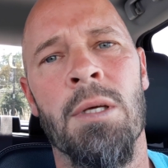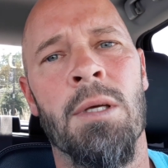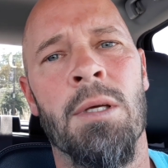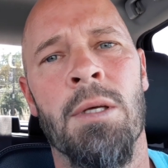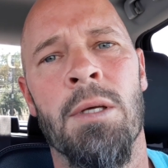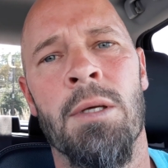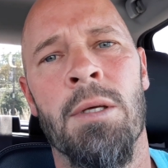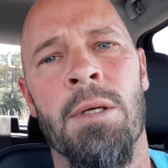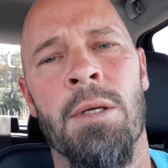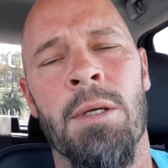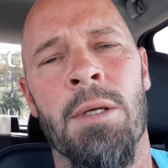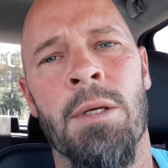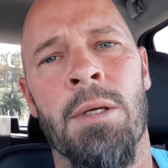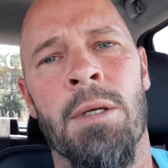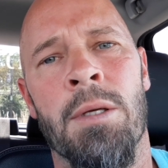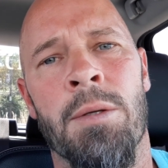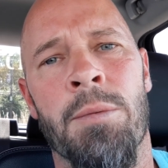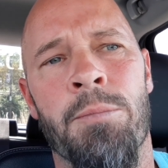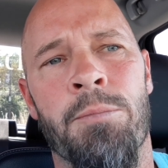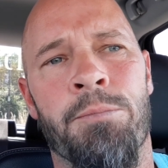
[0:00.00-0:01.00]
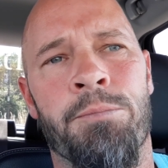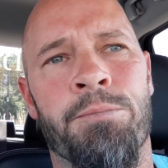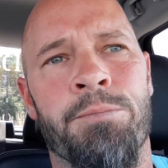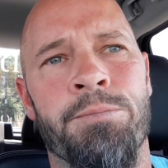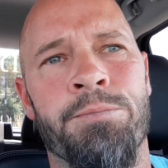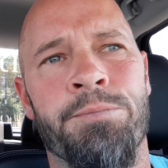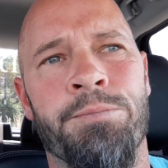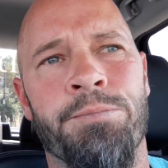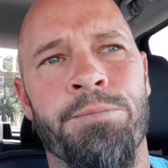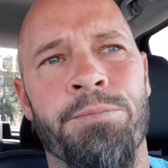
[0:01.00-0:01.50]

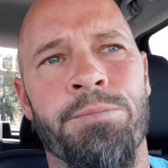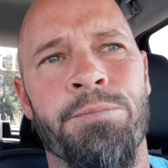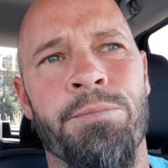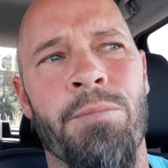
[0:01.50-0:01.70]
[no speech]